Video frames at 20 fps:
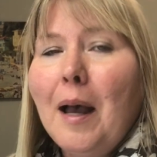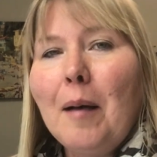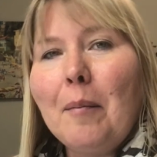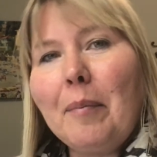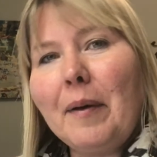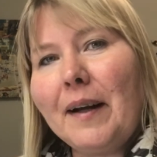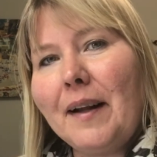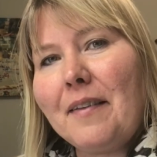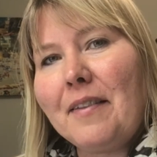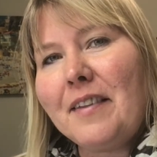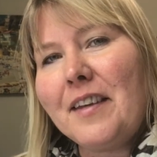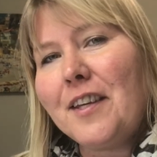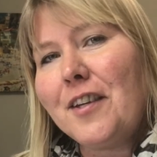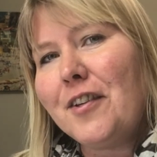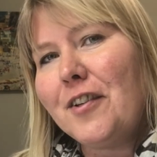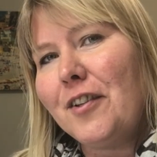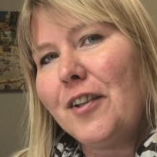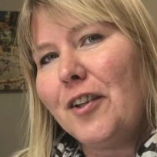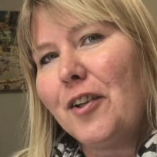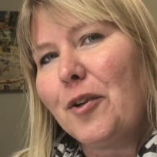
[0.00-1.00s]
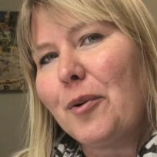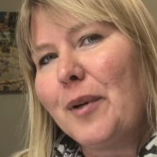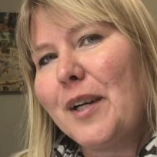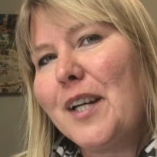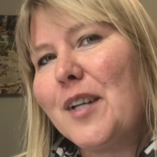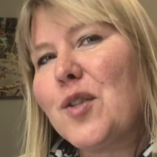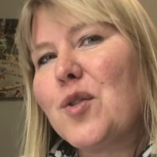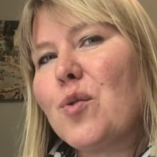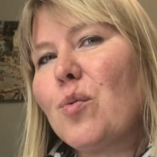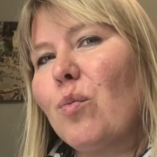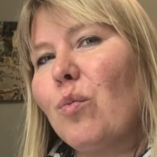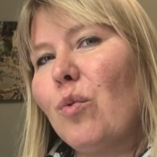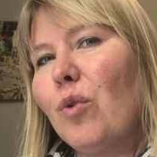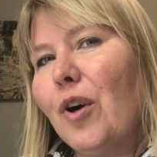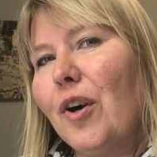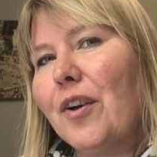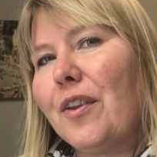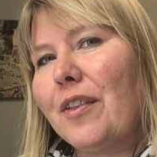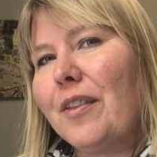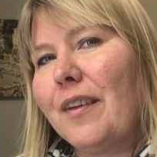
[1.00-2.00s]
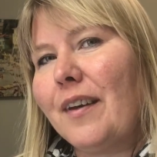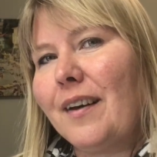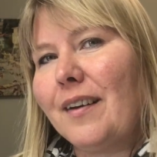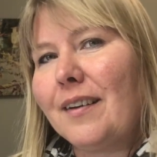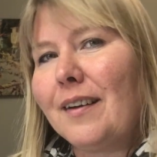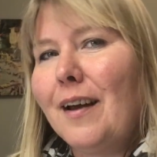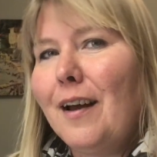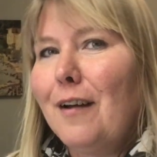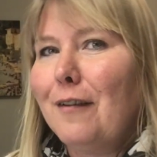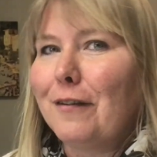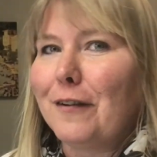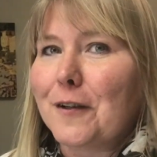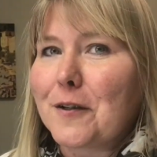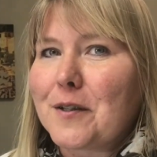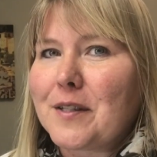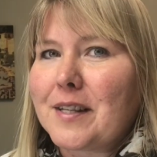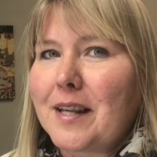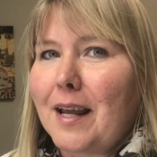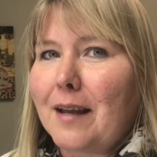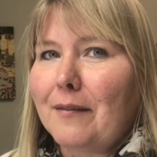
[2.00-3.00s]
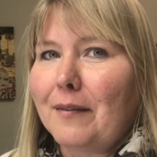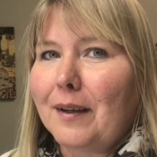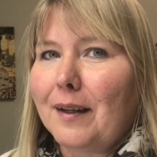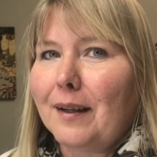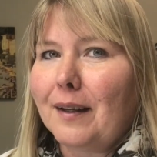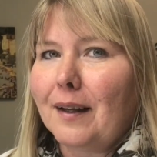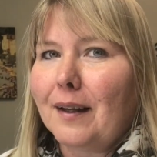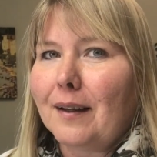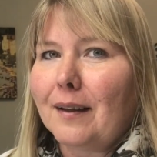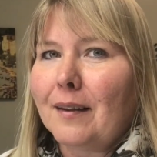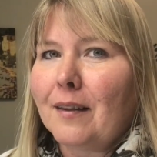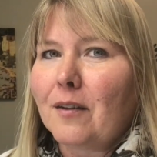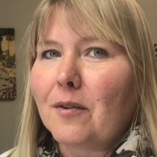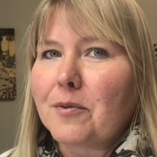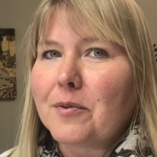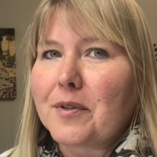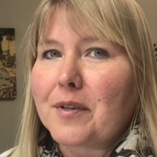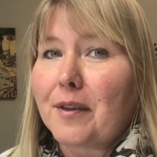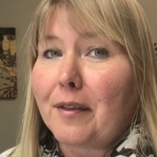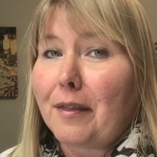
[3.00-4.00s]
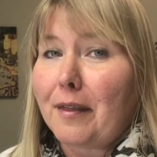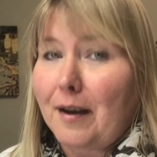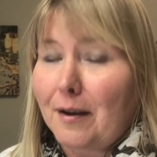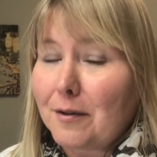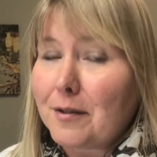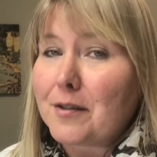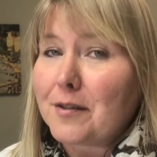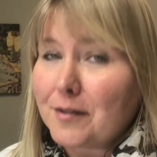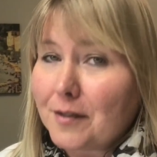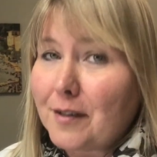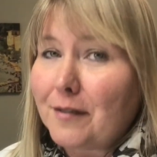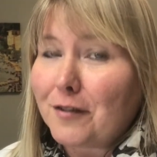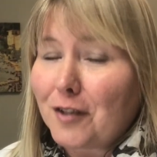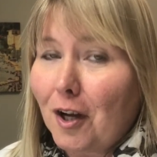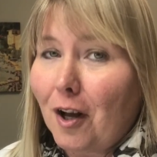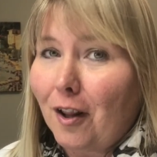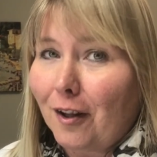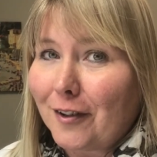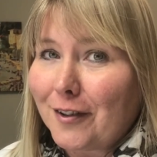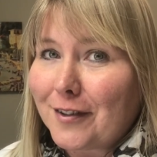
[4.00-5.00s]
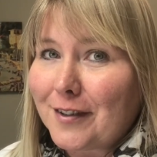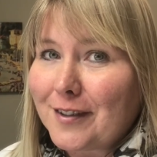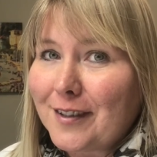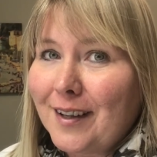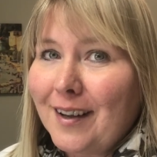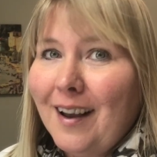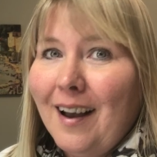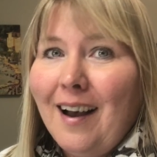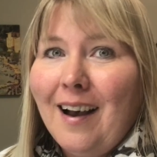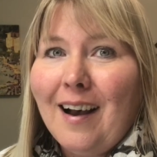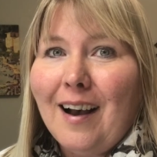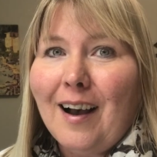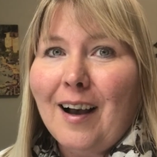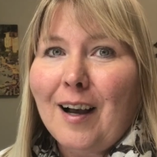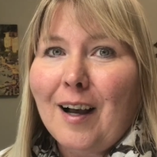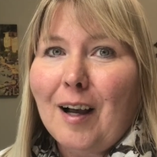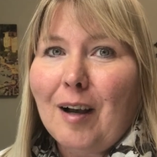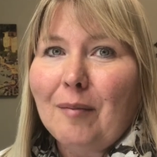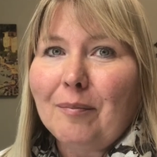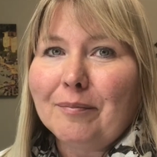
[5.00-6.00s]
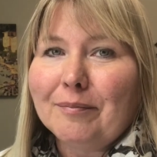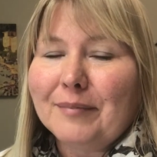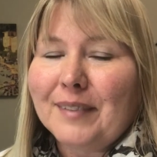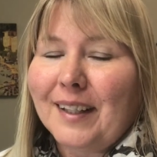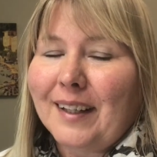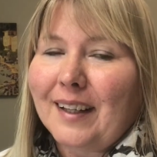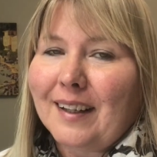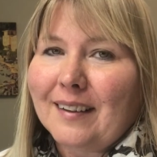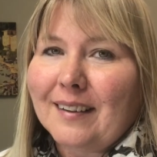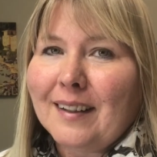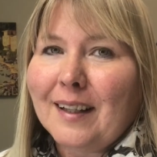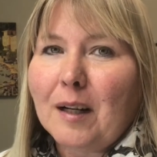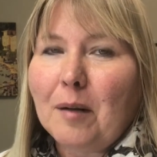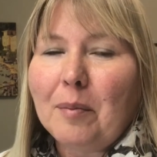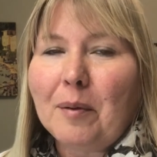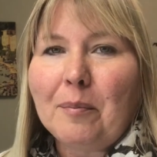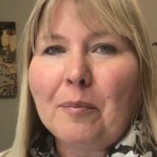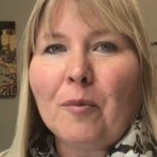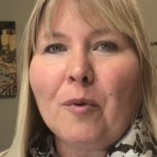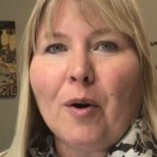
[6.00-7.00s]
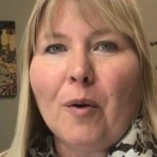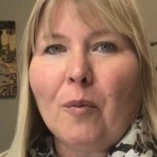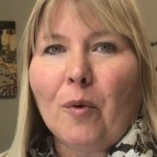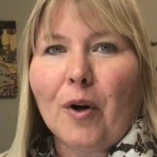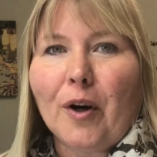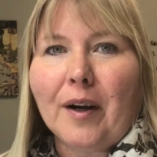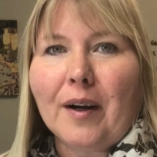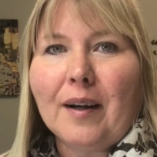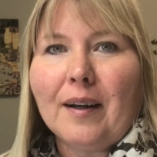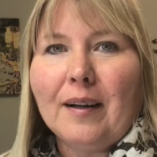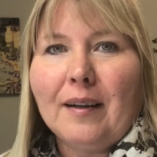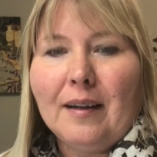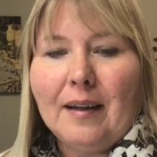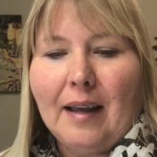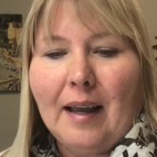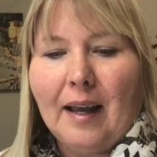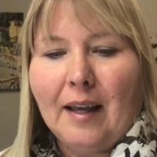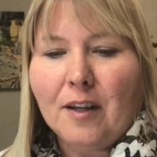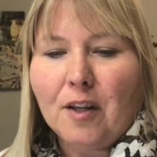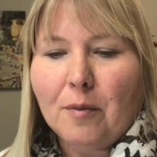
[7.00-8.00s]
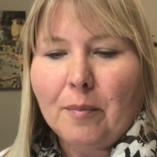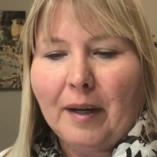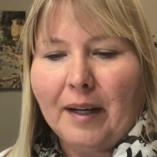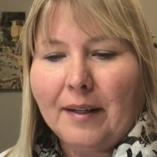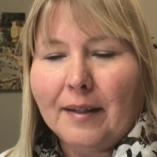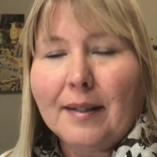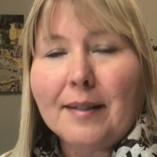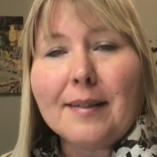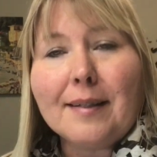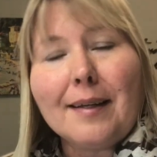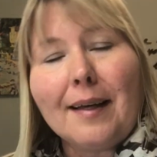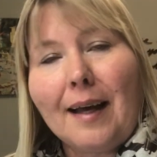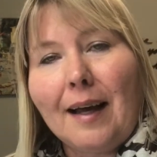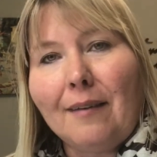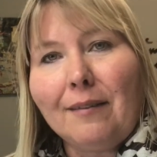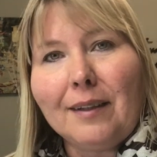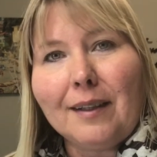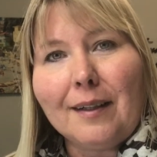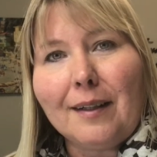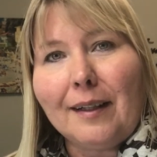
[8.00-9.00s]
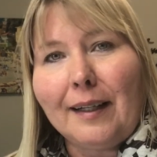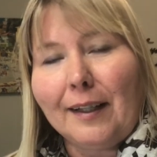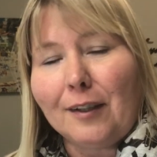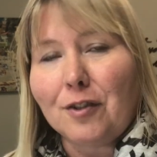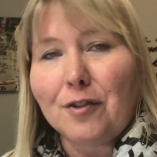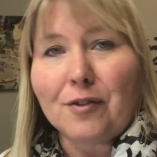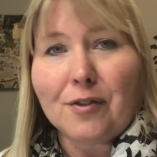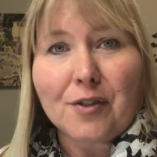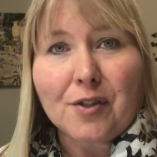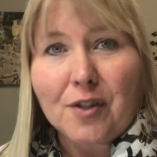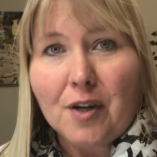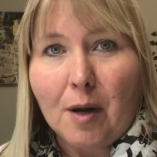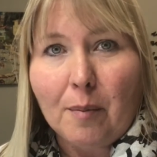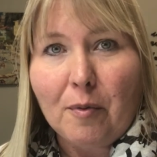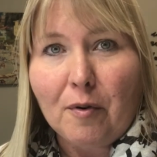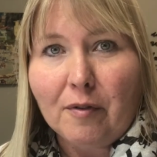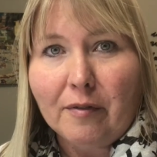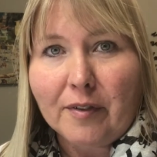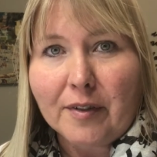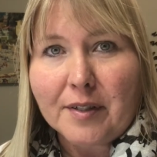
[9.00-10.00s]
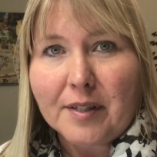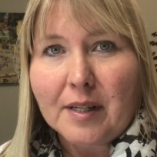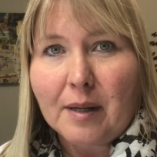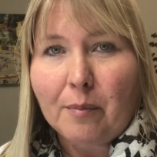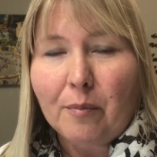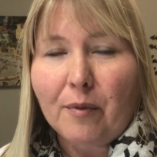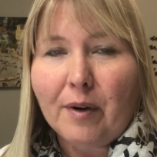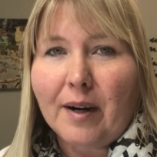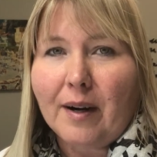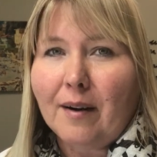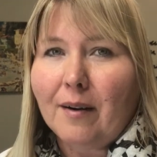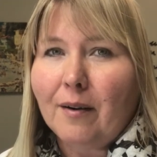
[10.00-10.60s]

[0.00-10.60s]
but I think you'll agree it's worth it for saving those thousands of dollars. Yeah, a little bit more work, and you might need to have a little extra stopover somewhere